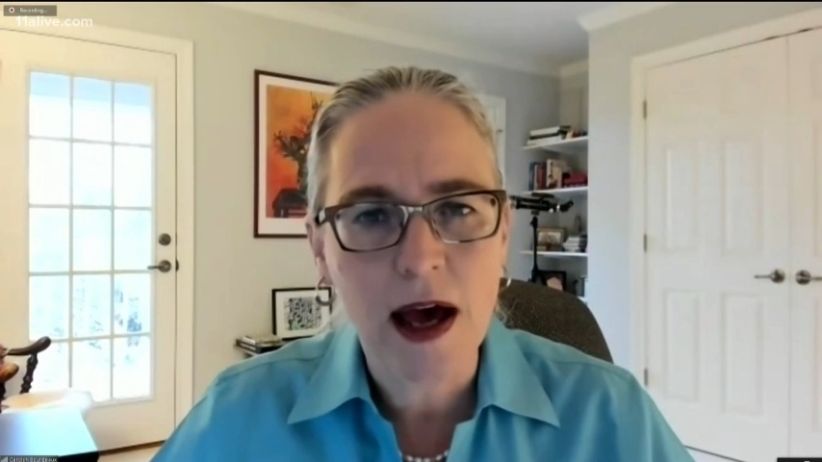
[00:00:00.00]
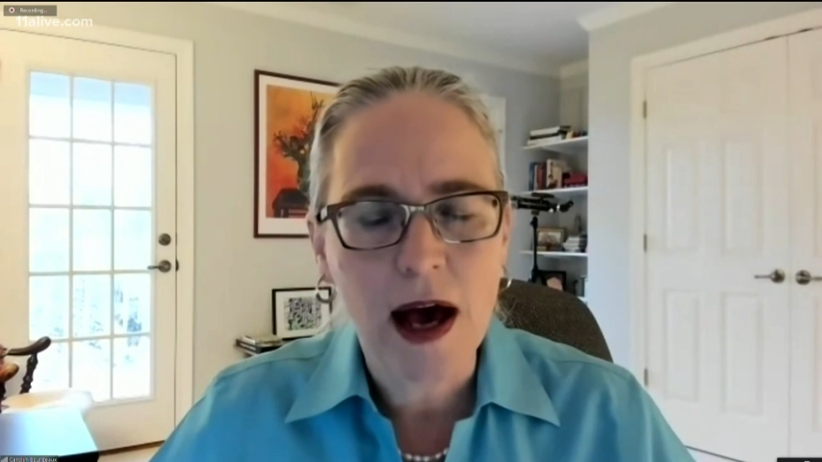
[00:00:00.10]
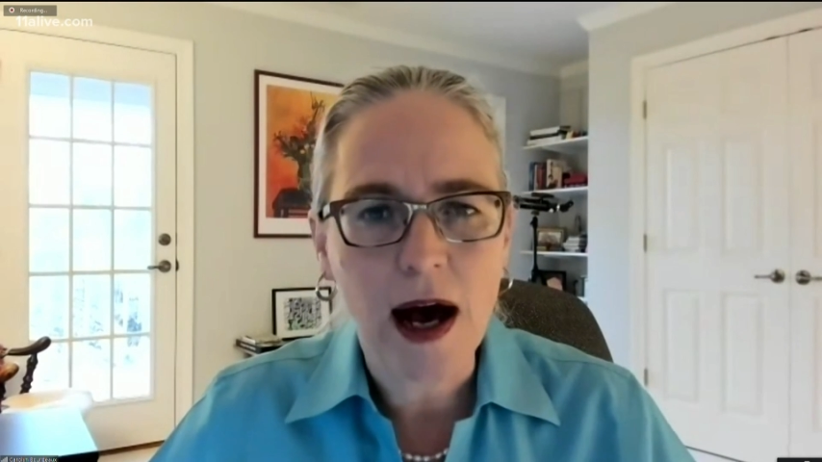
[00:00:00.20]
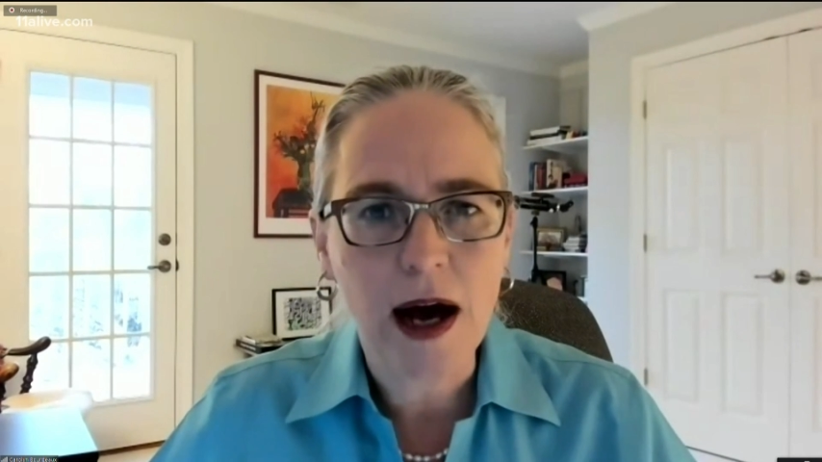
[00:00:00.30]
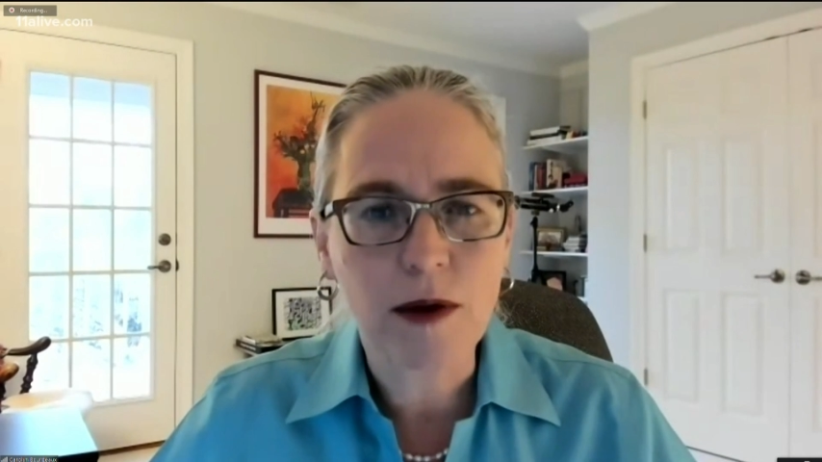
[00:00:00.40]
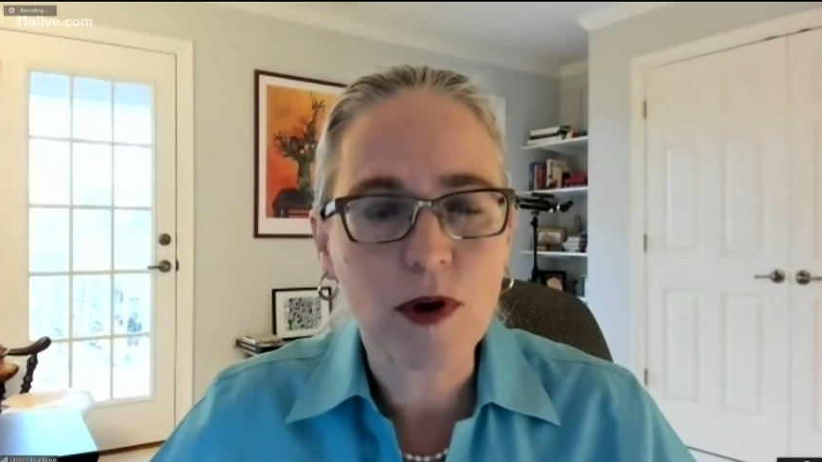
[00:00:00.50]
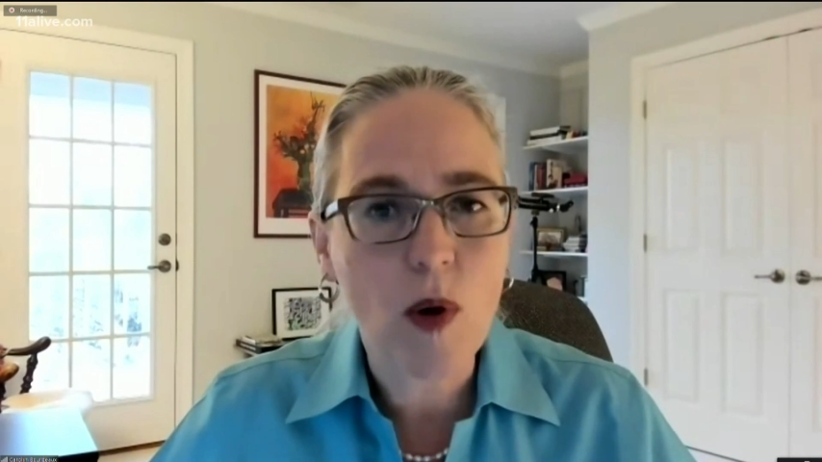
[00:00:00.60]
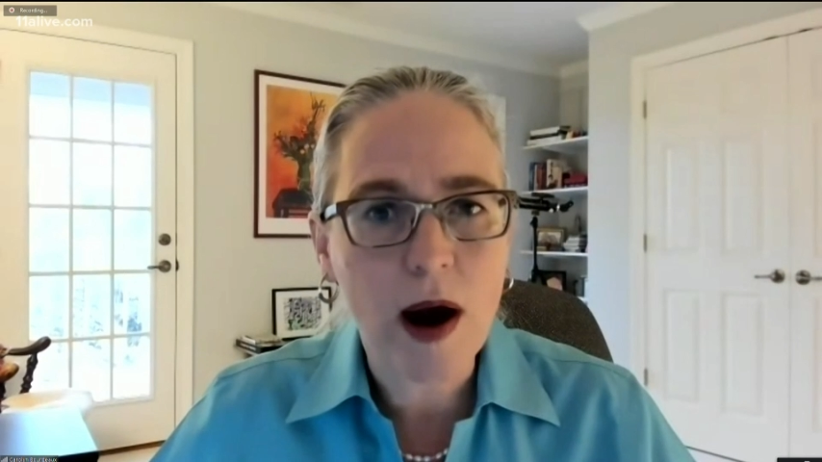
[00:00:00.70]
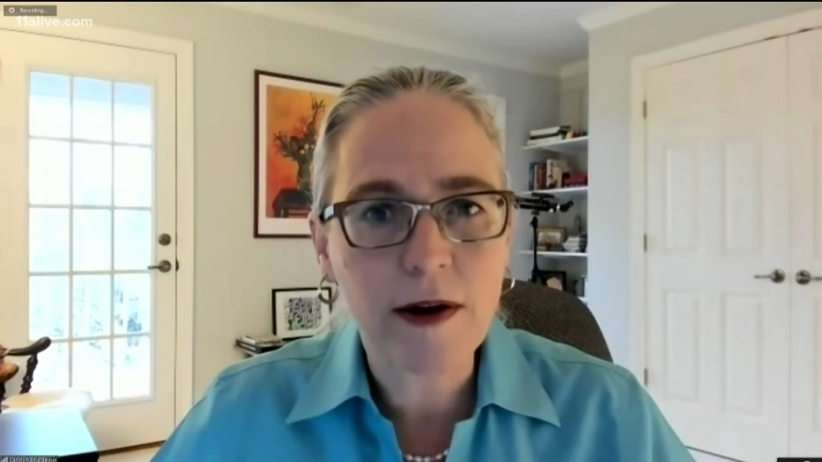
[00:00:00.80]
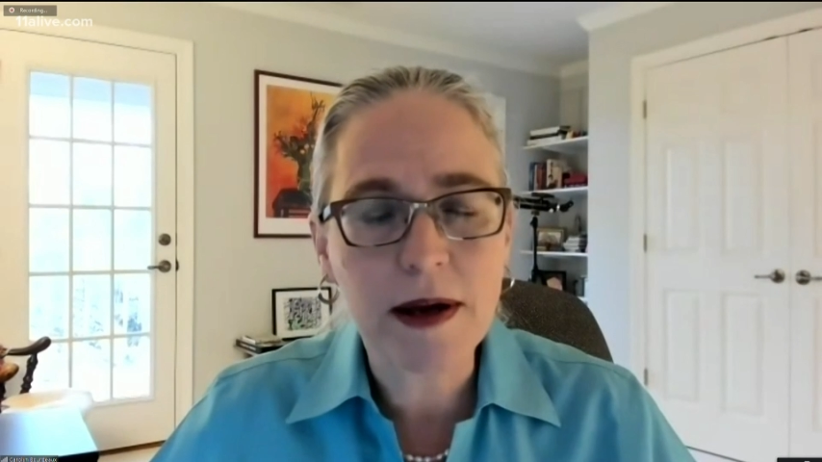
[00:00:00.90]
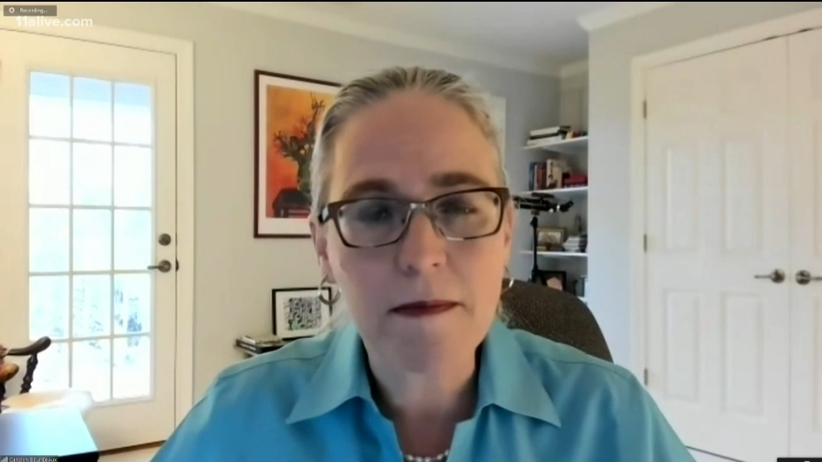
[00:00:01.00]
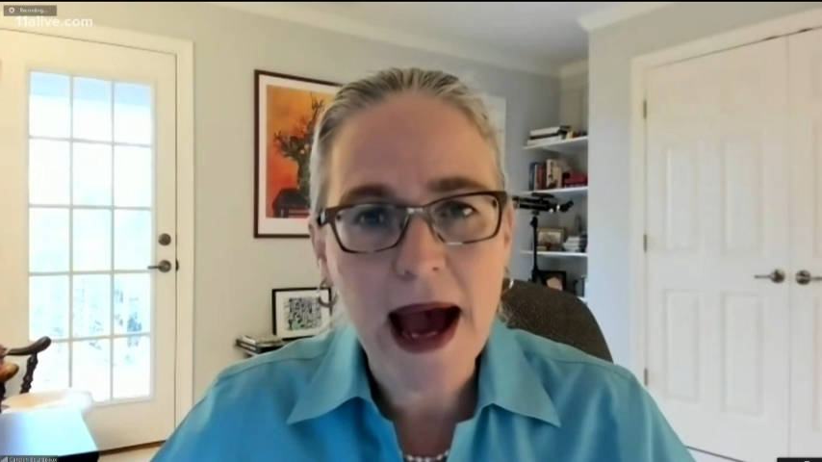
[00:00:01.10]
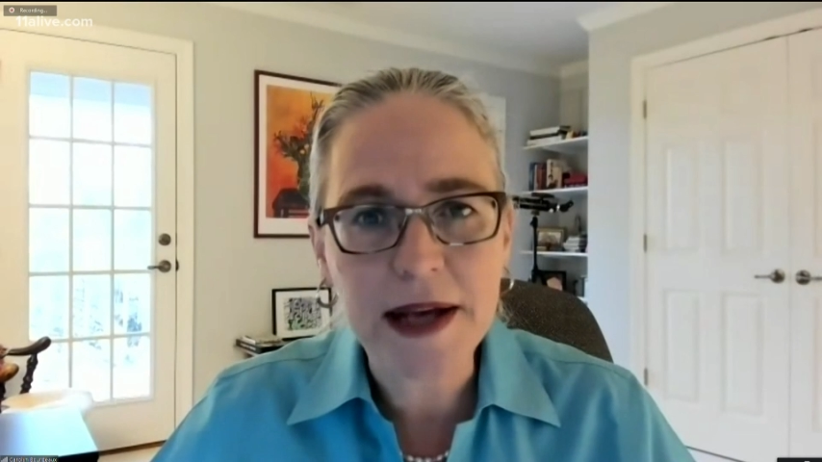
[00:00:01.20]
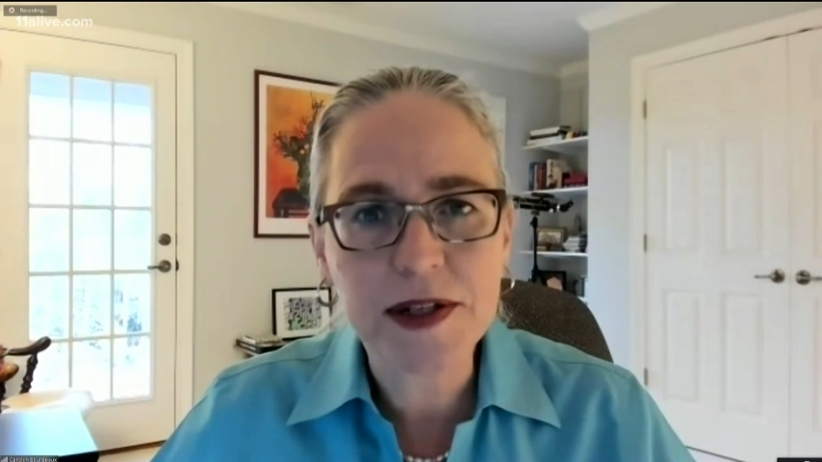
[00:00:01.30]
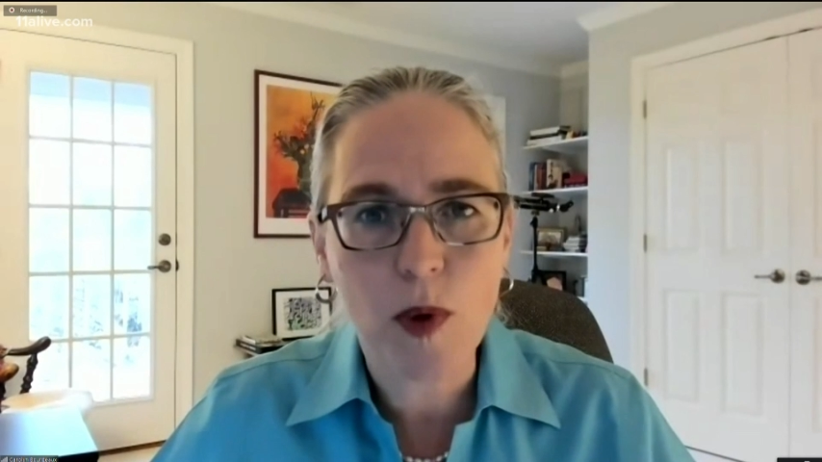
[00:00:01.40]
uh, requiring
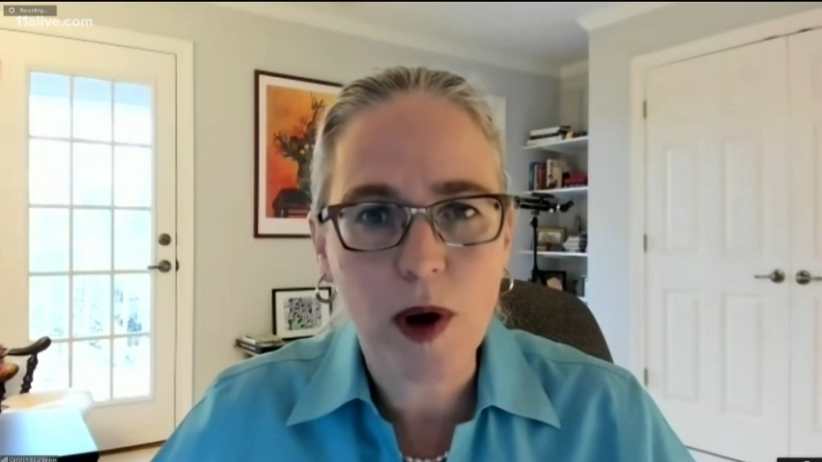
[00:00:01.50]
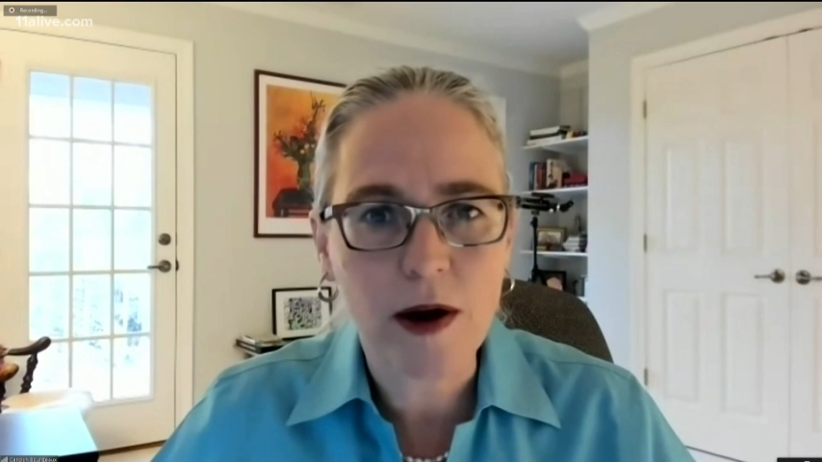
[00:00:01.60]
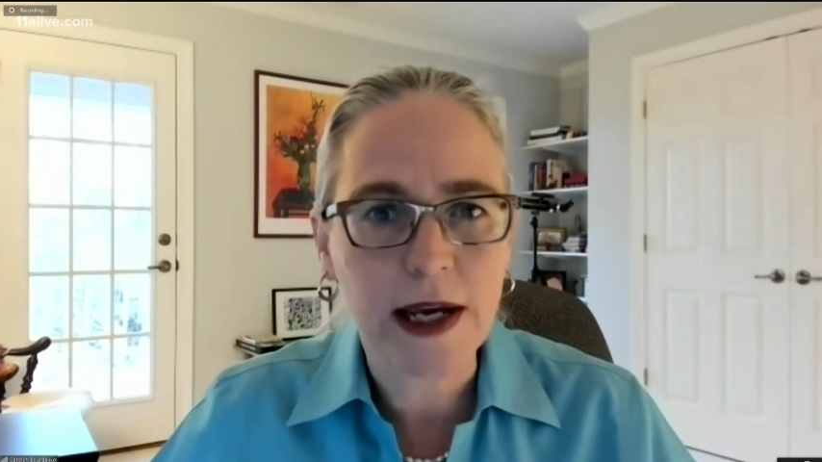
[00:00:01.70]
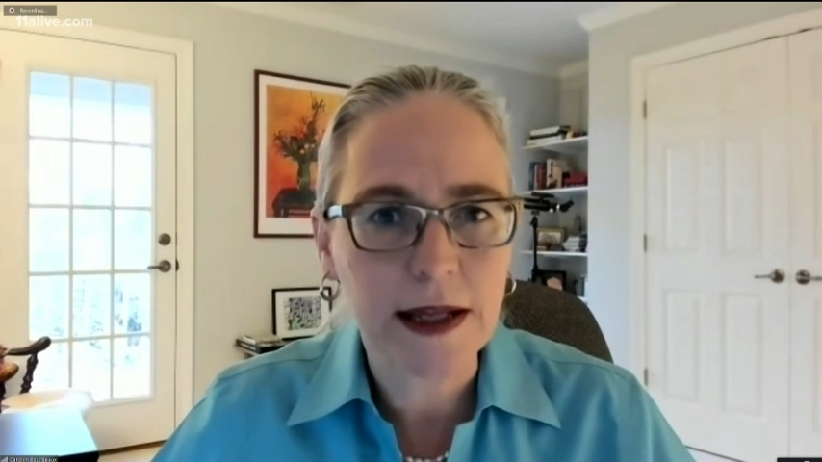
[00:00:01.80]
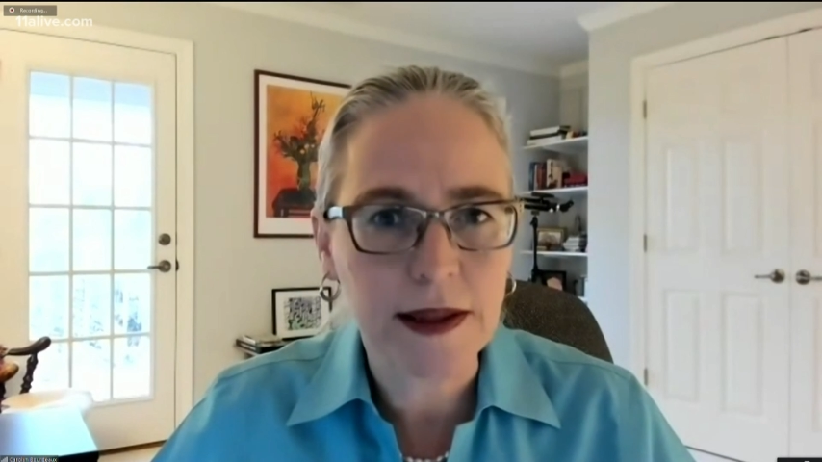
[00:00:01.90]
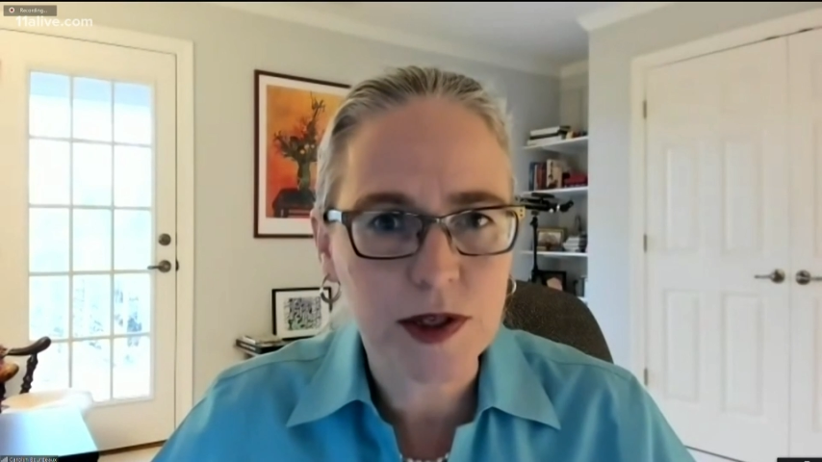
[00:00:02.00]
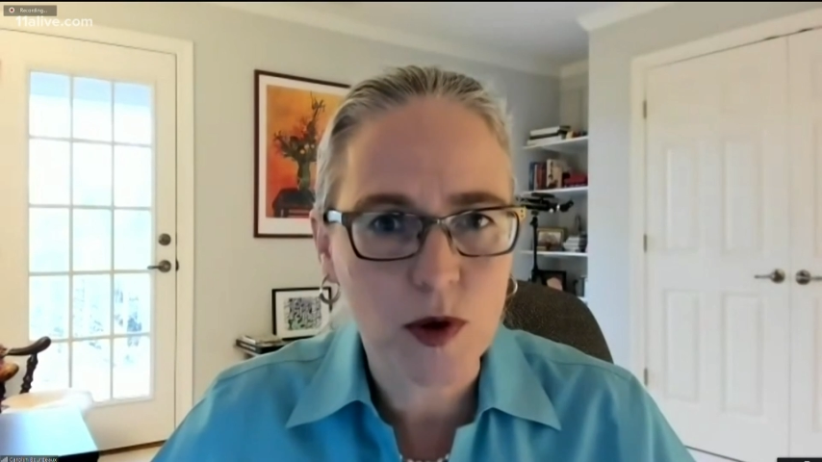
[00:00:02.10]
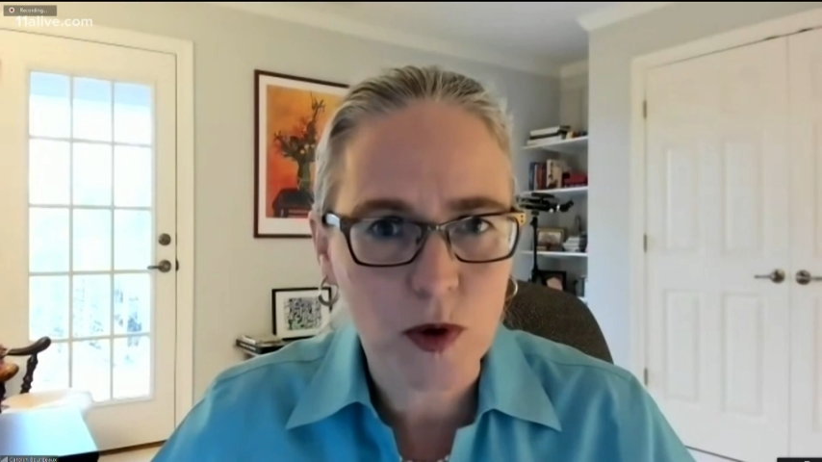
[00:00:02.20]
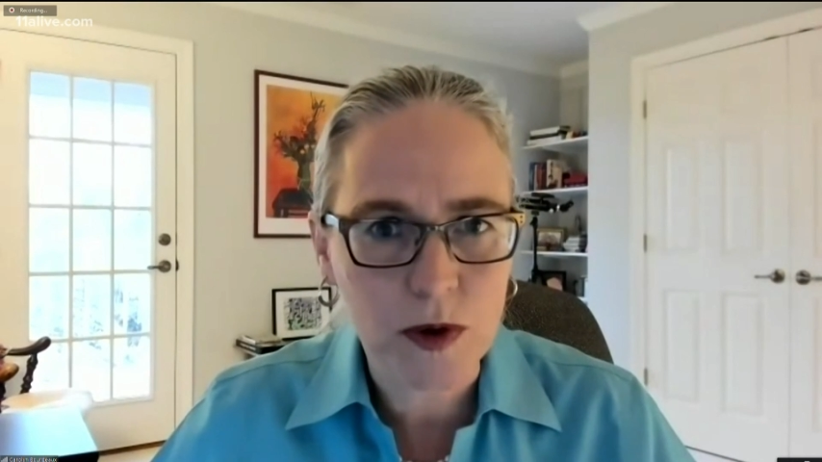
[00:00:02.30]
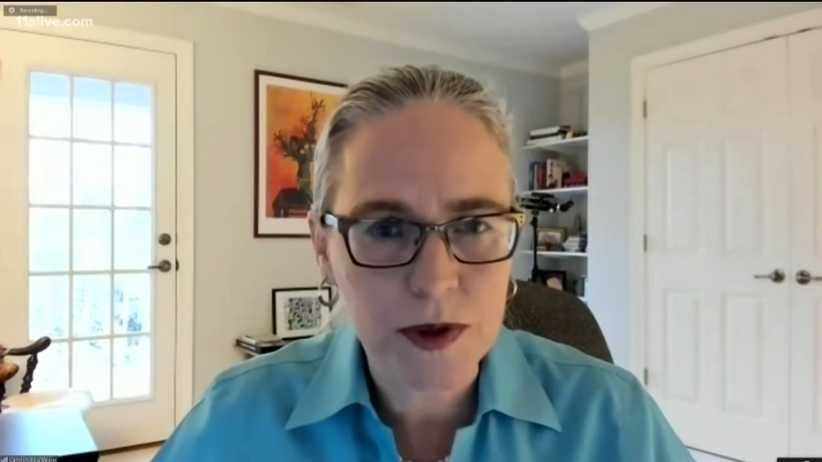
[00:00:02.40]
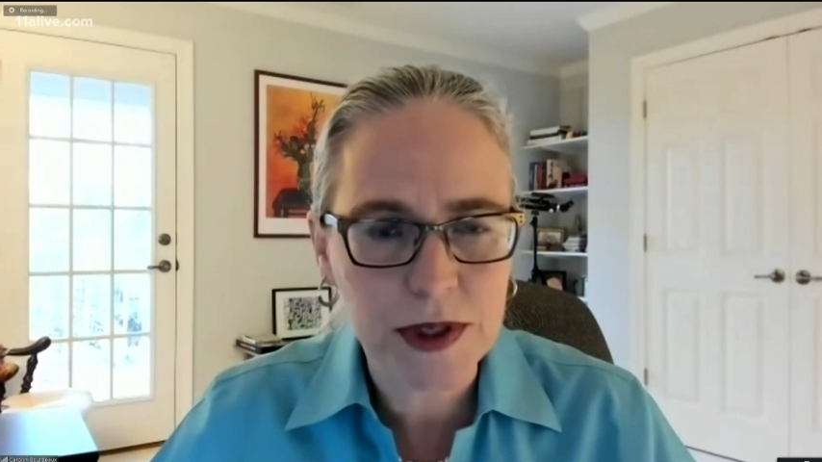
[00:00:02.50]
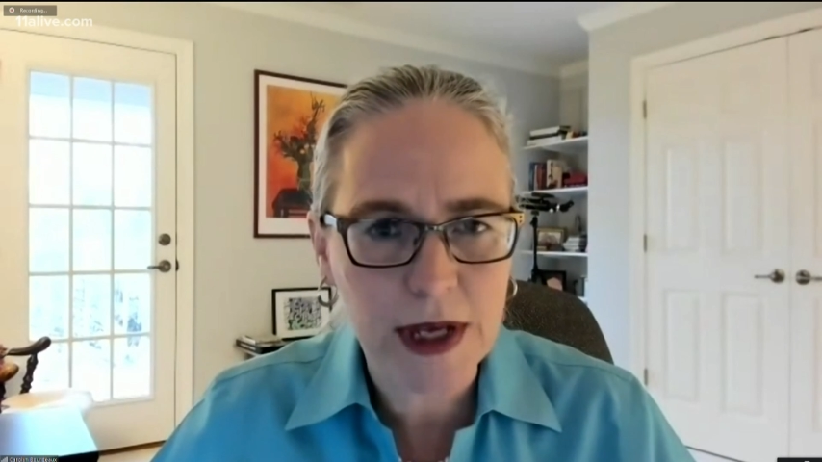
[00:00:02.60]
mask wearing in the schools.